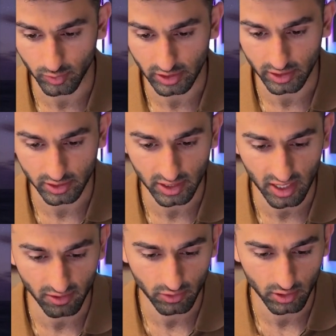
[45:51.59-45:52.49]
So we click
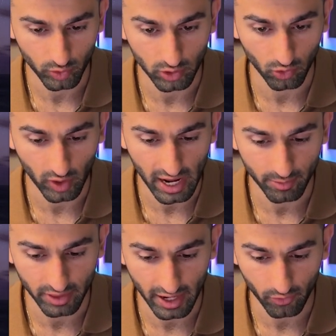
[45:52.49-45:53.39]
save, we
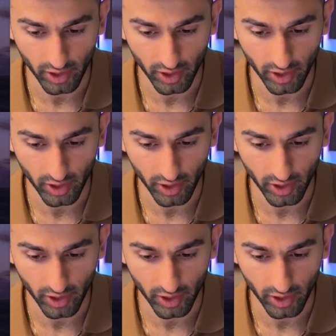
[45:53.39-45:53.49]
grab that